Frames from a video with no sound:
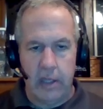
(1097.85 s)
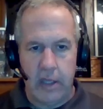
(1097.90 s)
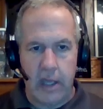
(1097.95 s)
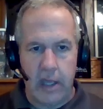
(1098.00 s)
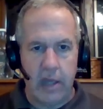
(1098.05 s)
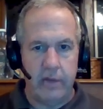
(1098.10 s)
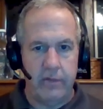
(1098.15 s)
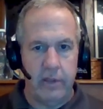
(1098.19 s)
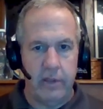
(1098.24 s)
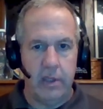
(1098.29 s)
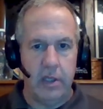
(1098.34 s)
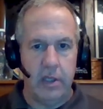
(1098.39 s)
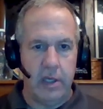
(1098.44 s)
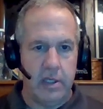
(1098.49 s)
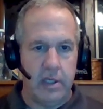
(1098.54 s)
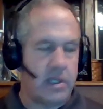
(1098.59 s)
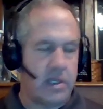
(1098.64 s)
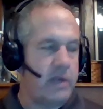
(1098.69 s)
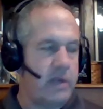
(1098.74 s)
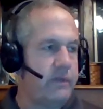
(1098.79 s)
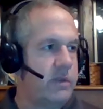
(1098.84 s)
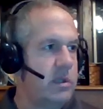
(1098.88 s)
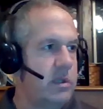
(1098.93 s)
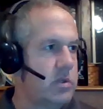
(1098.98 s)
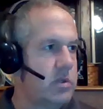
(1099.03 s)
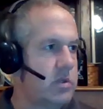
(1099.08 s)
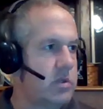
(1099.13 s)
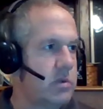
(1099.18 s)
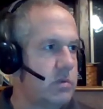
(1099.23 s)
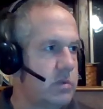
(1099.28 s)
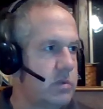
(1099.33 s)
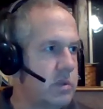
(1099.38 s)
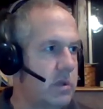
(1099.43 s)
having any safety issues.